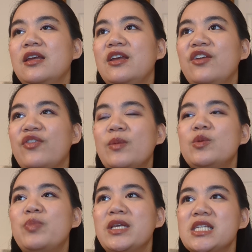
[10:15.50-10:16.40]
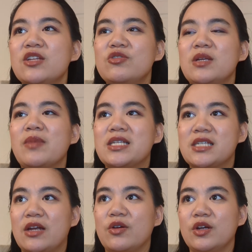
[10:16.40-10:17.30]
if I'm basically using
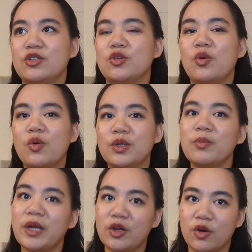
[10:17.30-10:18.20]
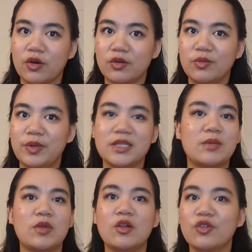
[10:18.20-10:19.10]
mascara to hold up my curl, because
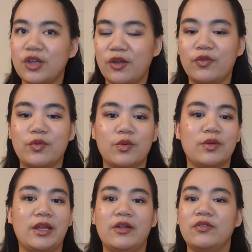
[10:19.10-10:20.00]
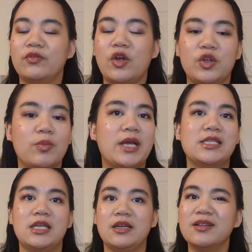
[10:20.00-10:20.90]
I'm not looking for like
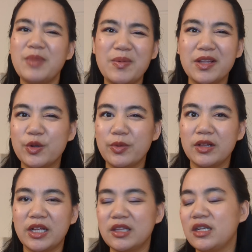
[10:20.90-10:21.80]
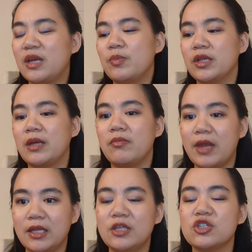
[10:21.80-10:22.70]
volumizing, or maybe a little bit of lengthening, but like
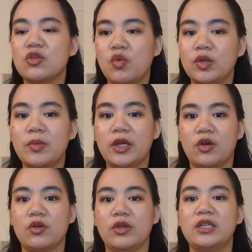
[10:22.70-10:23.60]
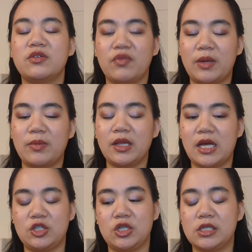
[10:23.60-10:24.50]
mainly just to hold up my curl and define my
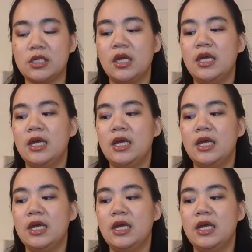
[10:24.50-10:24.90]
lashes,